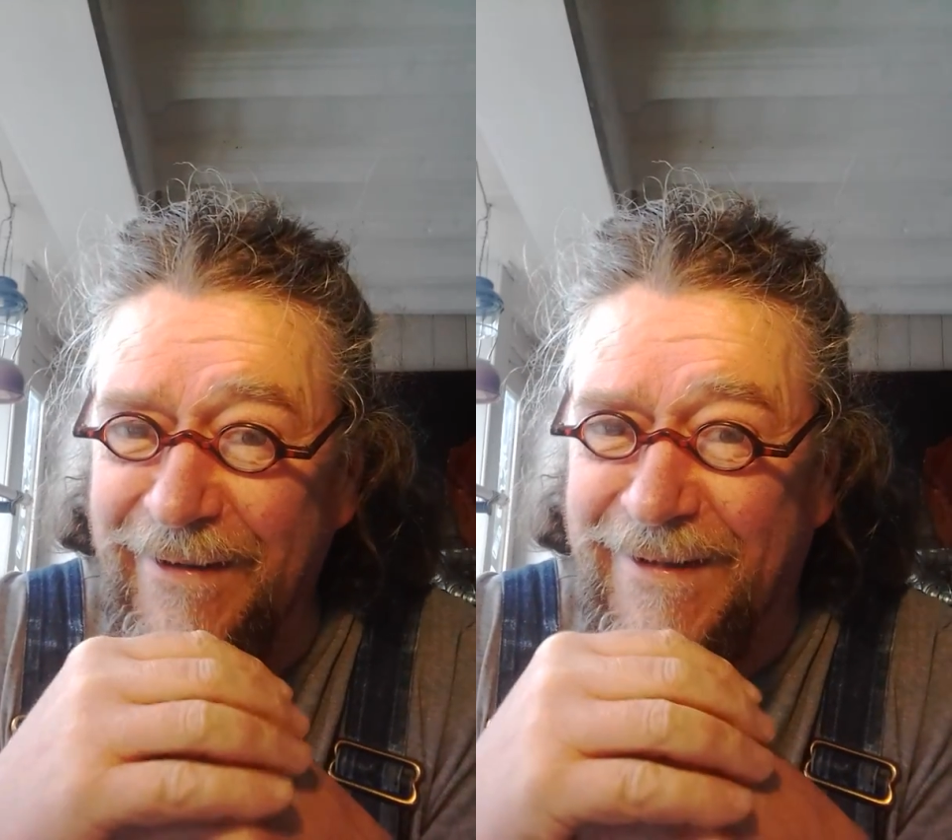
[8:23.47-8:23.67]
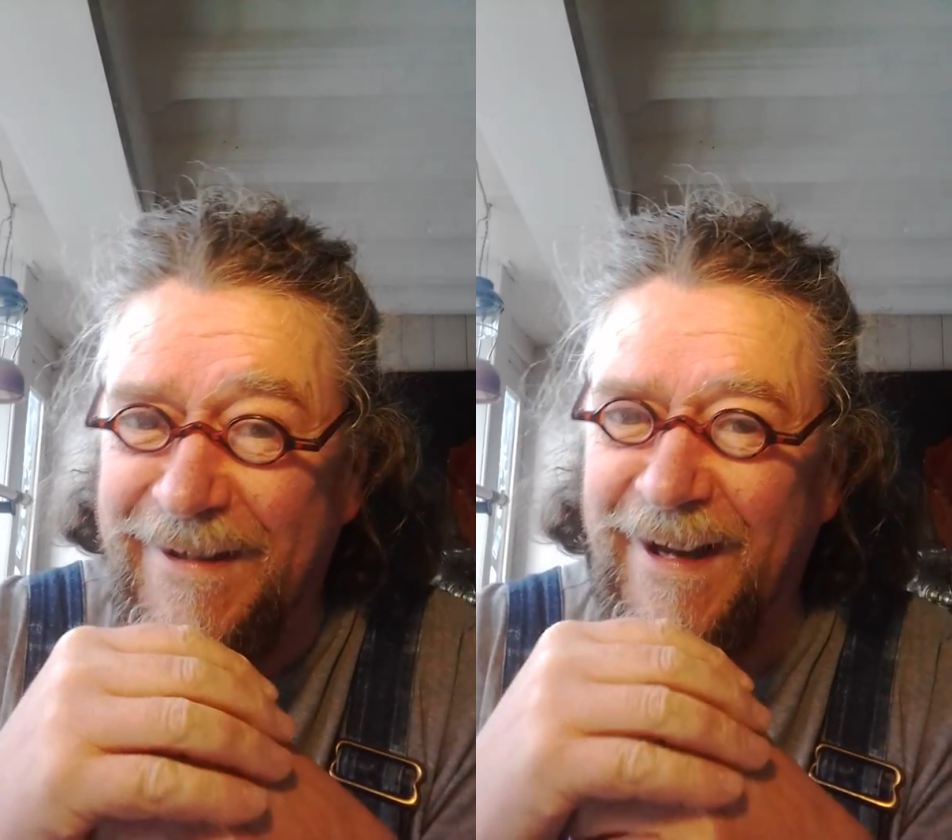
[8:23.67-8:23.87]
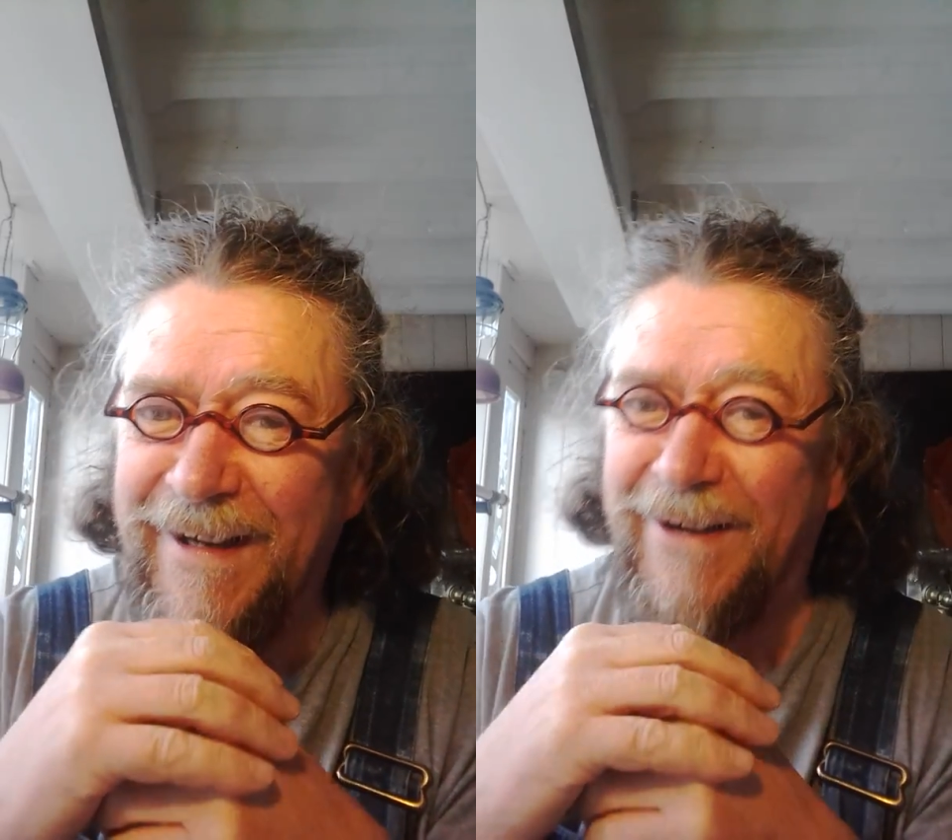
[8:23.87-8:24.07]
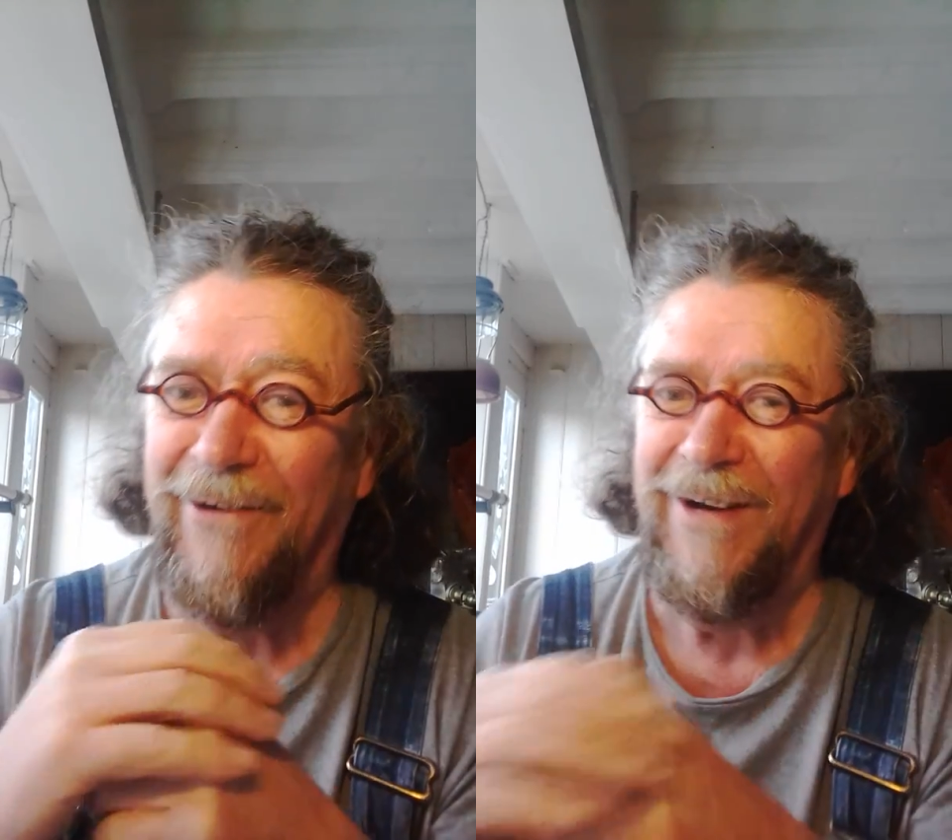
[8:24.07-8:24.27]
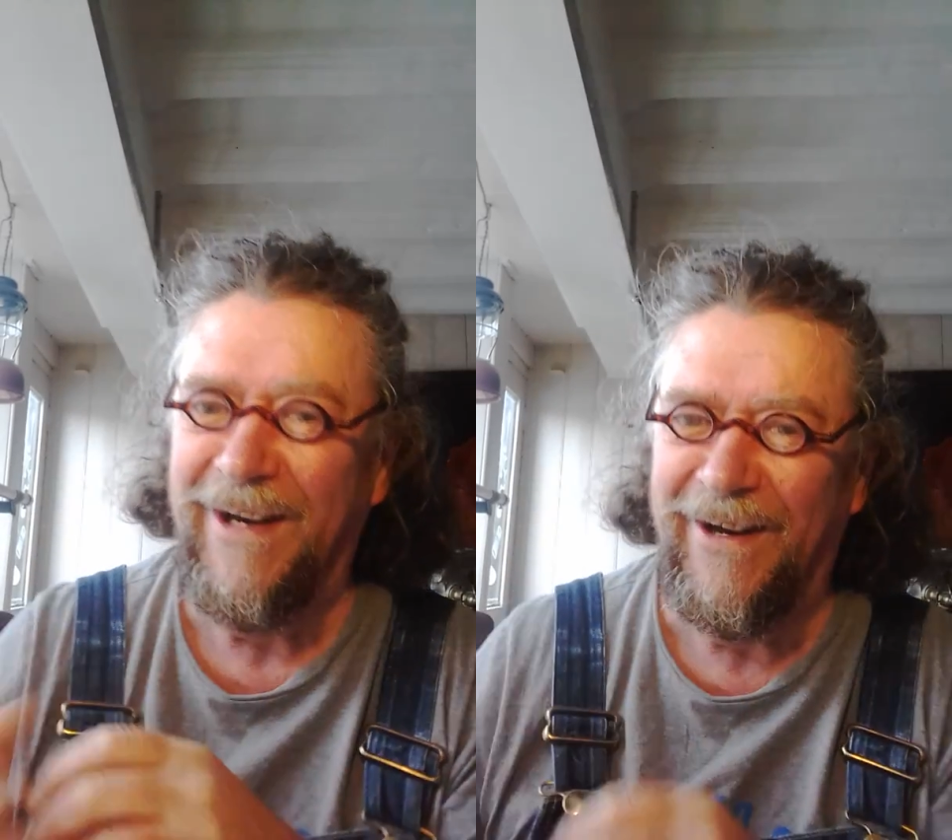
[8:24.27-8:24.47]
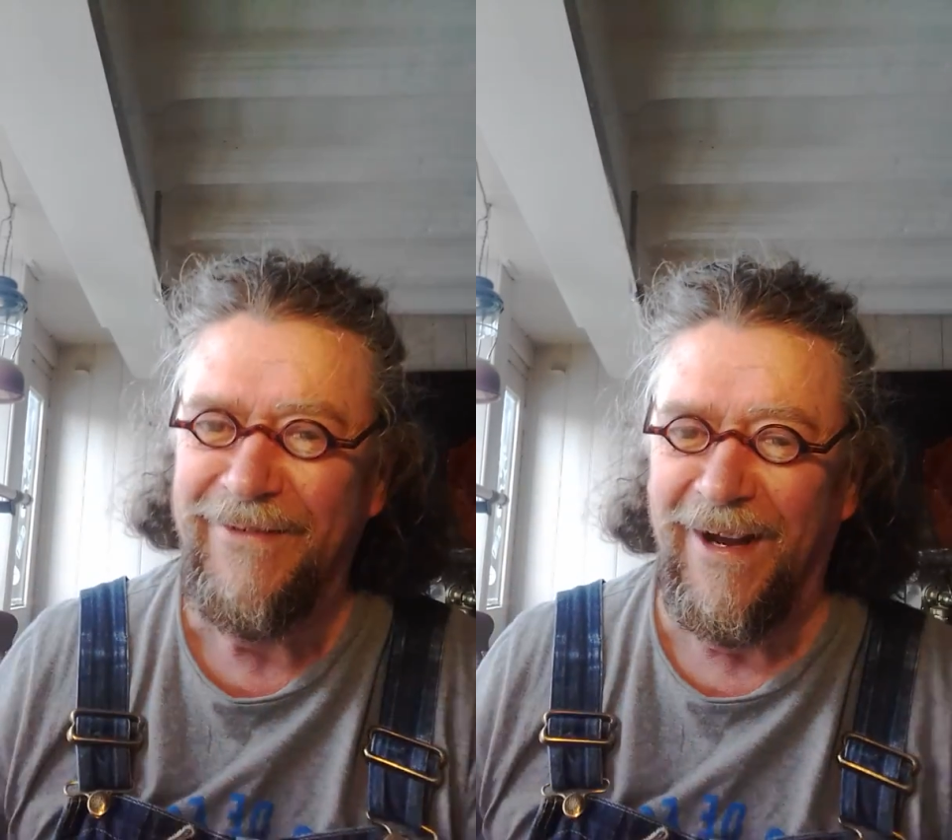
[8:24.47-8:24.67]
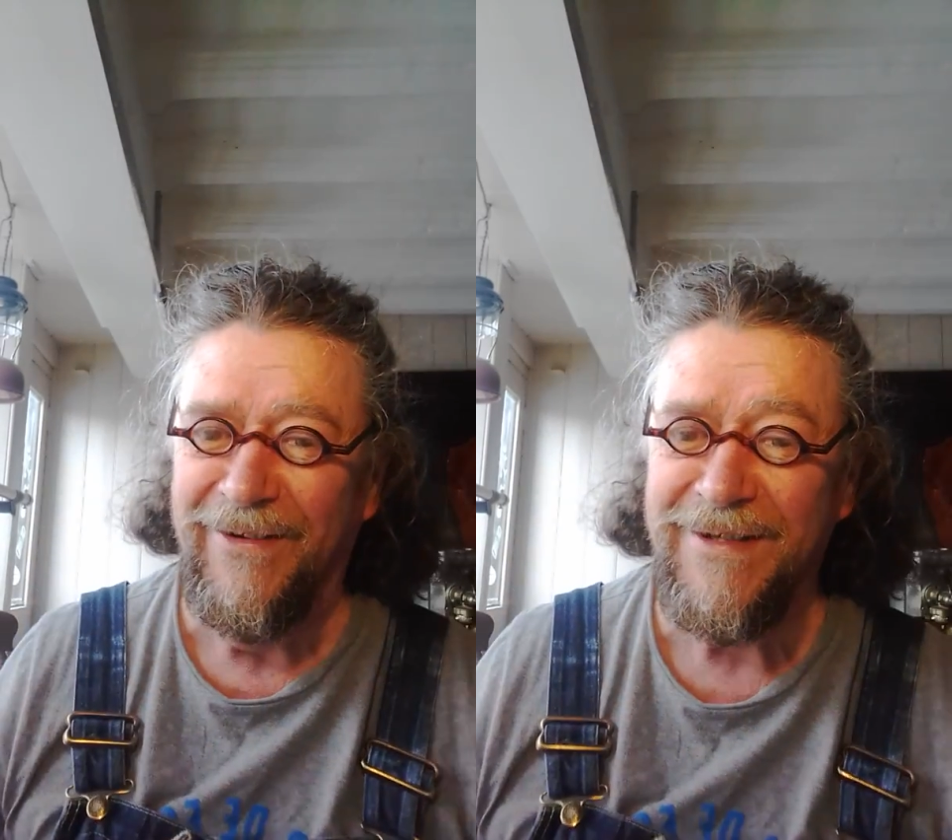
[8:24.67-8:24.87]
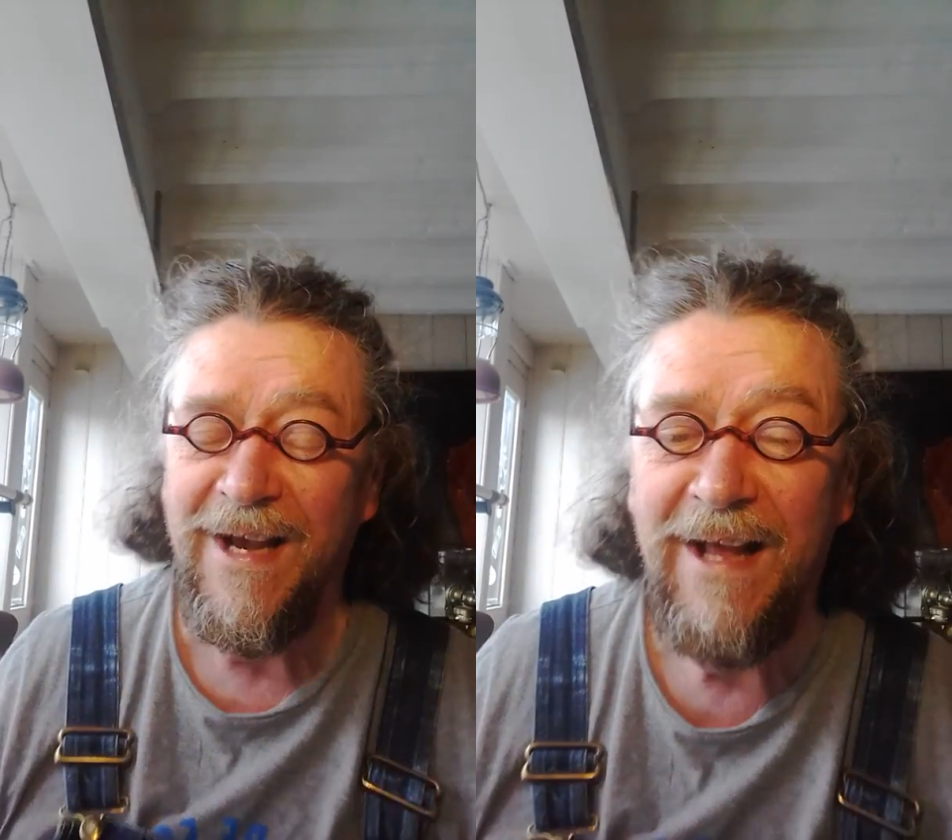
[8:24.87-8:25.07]
do today, God alone
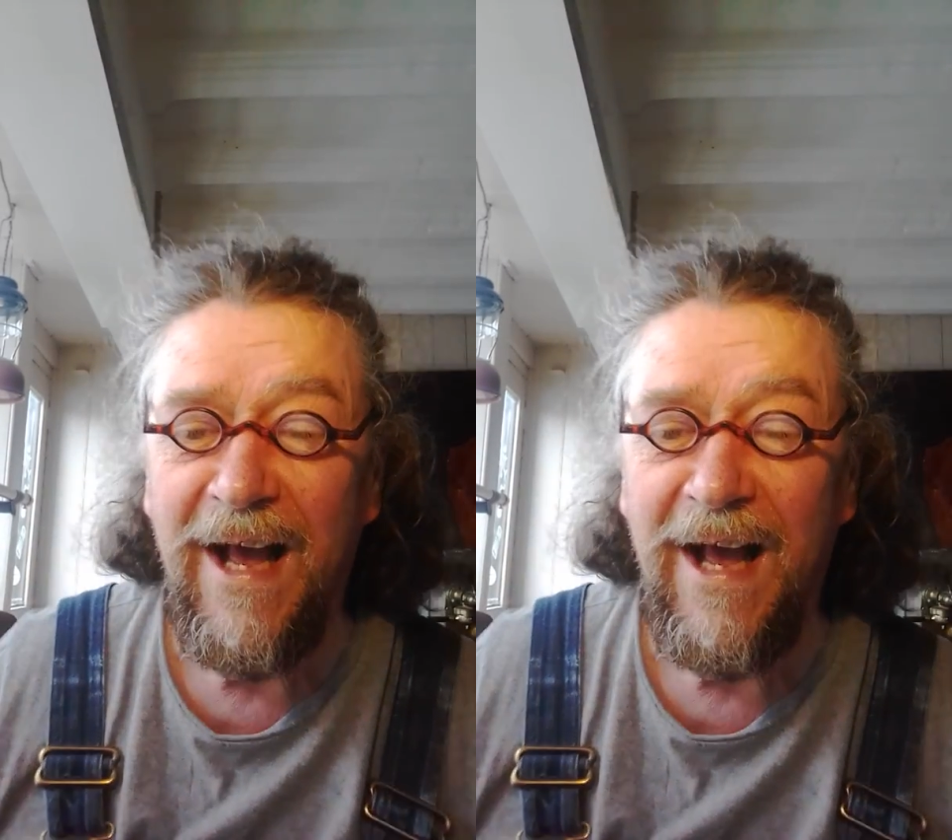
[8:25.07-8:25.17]
knows.